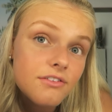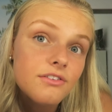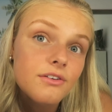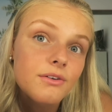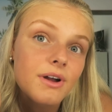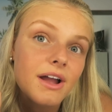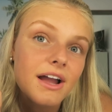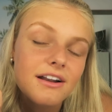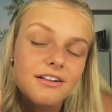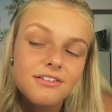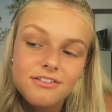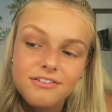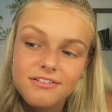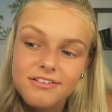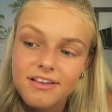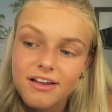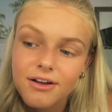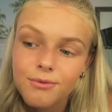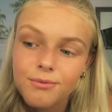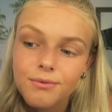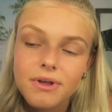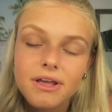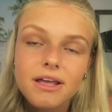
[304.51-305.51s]
So it kind of looks
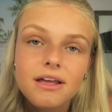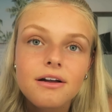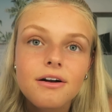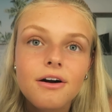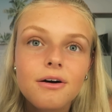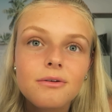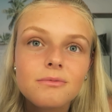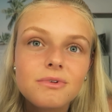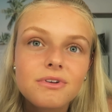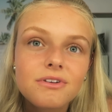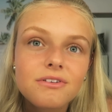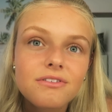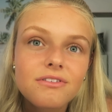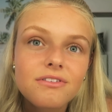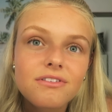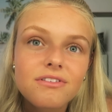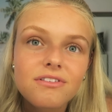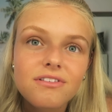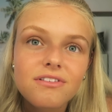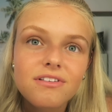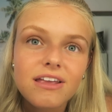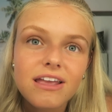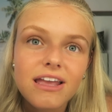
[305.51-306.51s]
like a wing almost.
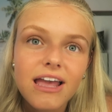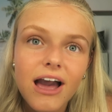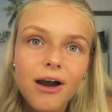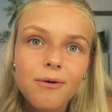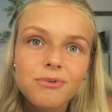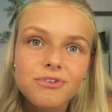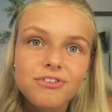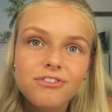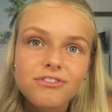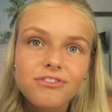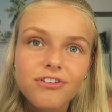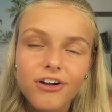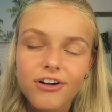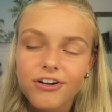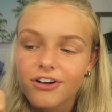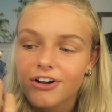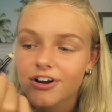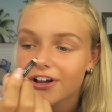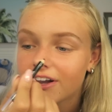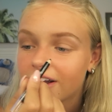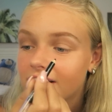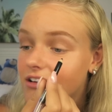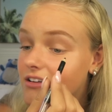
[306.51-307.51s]
See how much
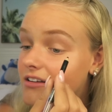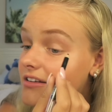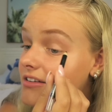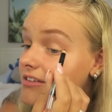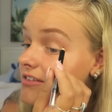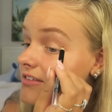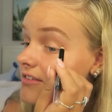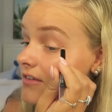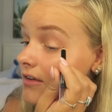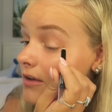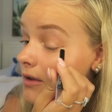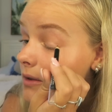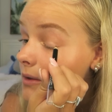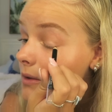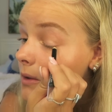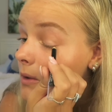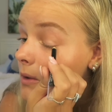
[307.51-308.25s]
darker it is?